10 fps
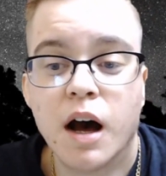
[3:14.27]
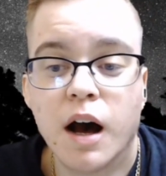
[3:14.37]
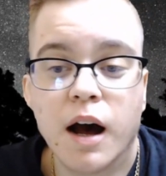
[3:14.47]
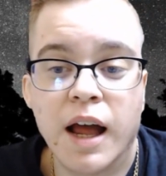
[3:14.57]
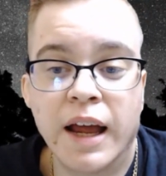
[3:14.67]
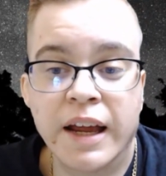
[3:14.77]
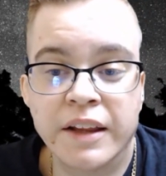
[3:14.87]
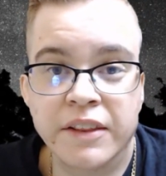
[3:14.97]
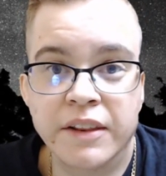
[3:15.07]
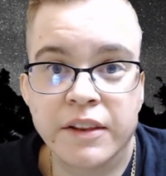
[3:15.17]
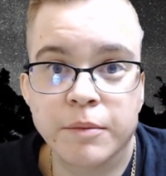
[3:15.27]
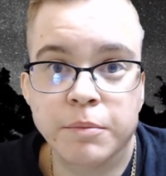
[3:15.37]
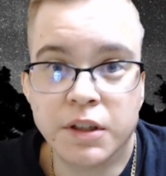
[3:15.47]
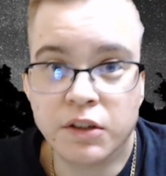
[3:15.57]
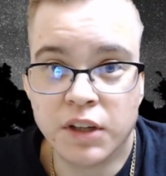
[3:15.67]
And
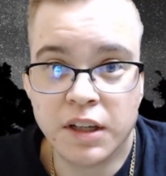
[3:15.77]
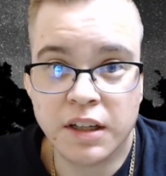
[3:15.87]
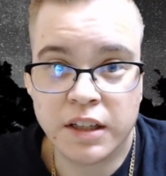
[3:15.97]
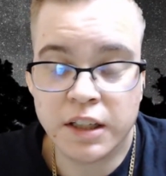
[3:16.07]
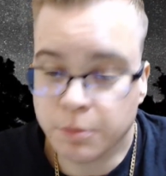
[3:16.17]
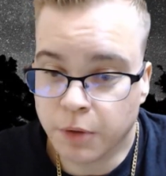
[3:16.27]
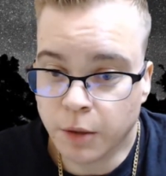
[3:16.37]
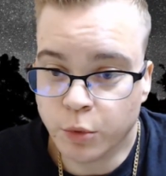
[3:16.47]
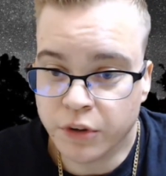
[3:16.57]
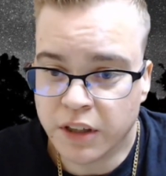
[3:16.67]
because I didn't keep up with it,